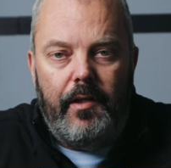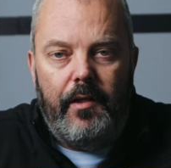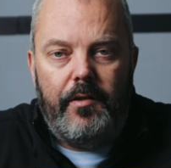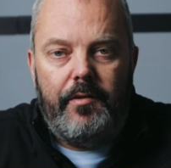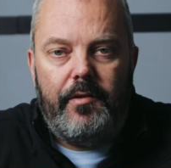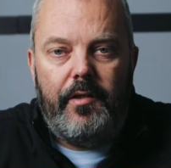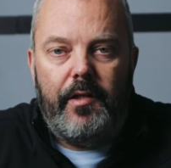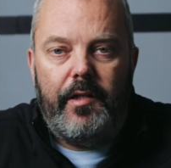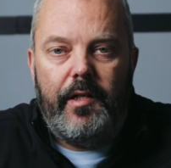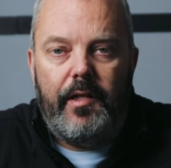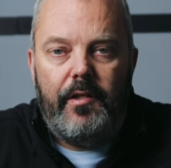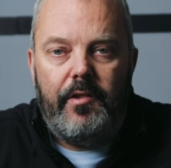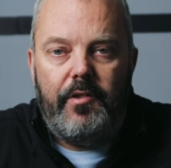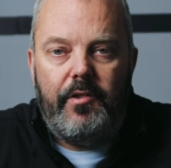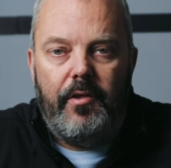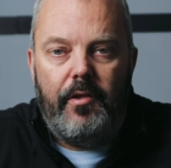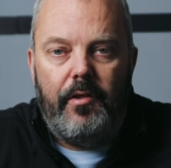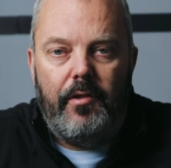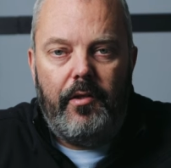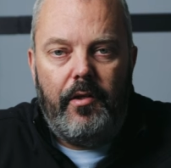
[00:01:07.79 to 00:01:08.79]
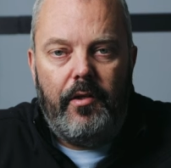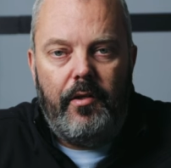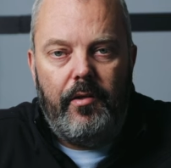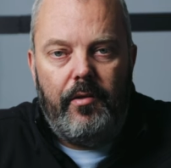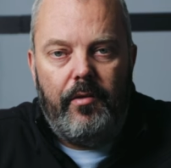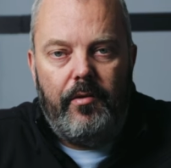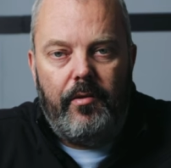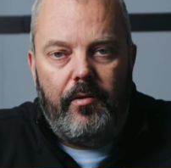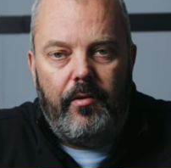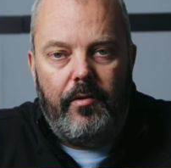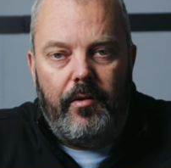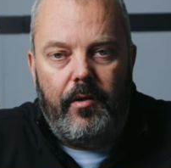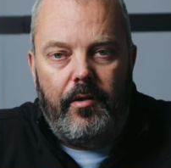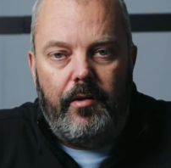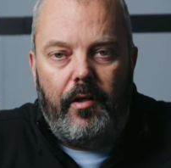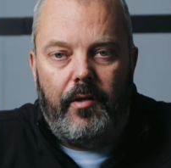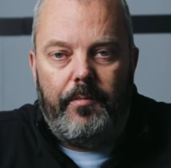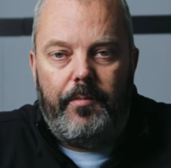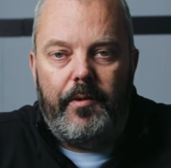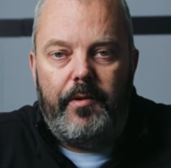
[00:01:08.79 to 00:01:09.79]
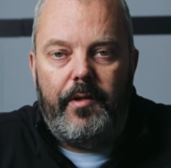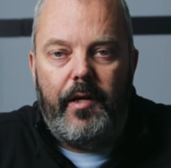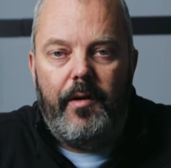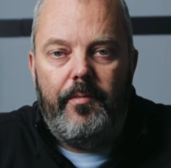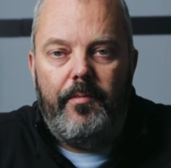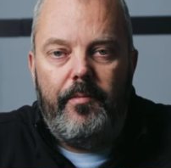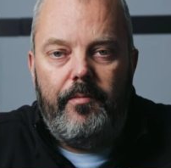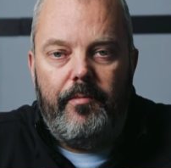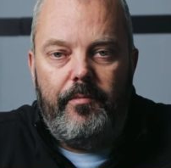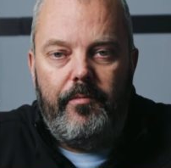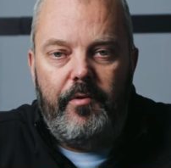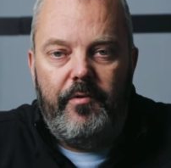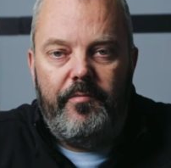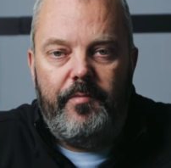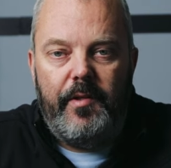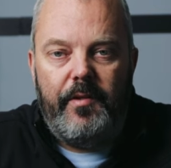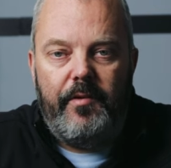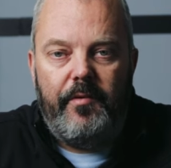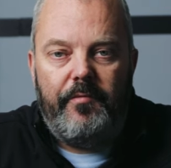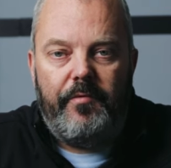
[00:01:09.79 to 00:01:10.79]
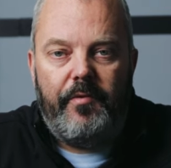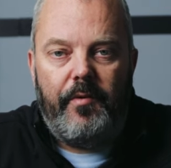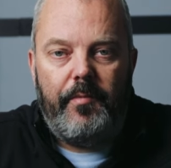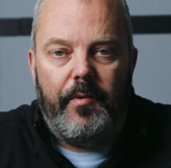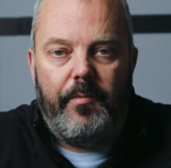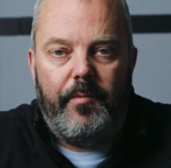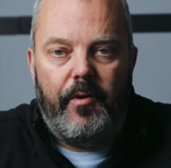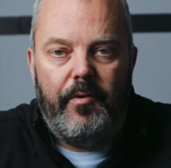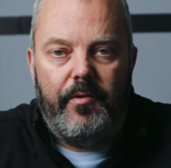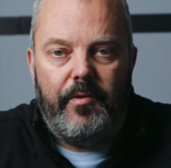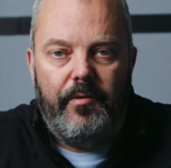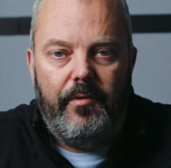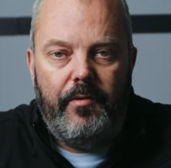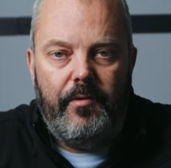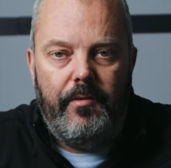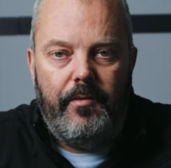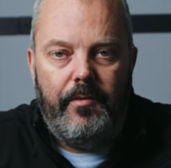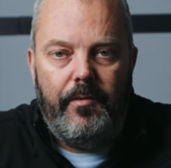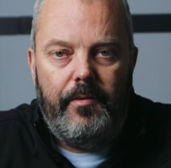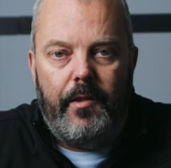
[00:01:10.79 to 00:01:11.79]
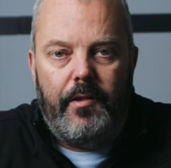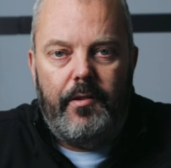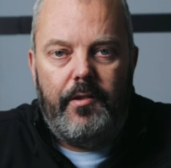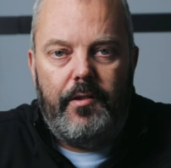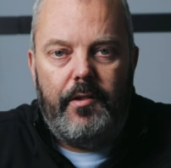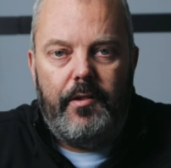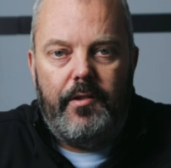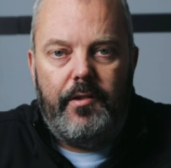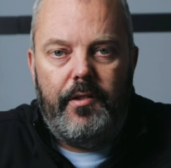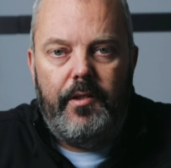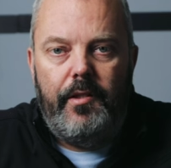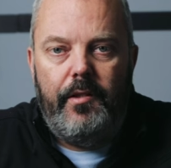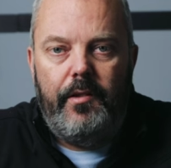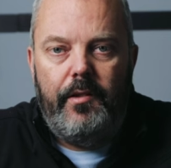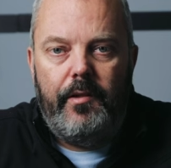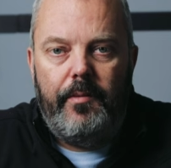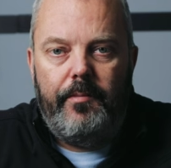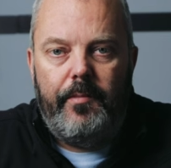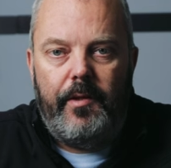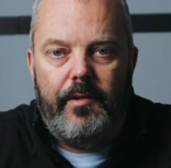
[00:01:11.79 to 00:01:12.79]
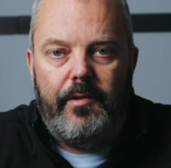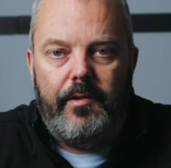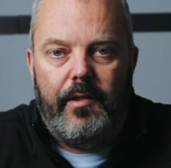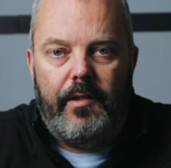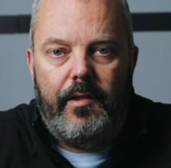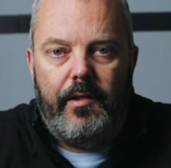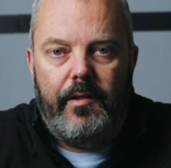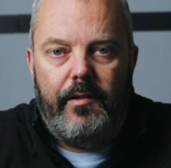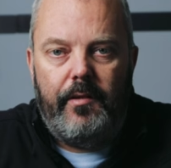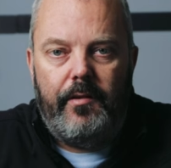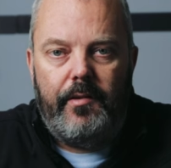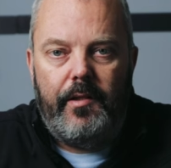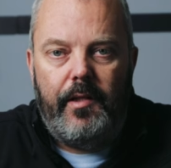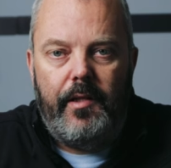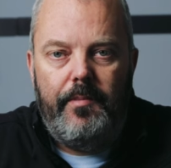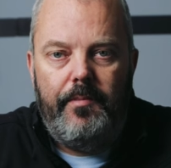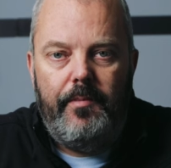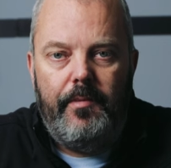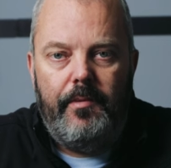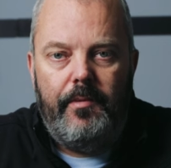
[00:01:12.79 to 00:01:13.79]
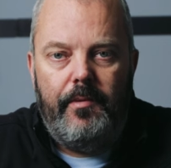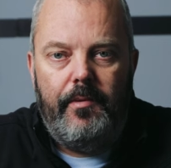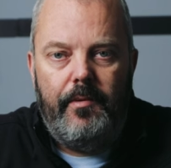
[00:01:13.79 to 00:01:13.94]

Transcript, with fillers: until I get a jog uh, an up and down movement from the motor as you can see that might take a little time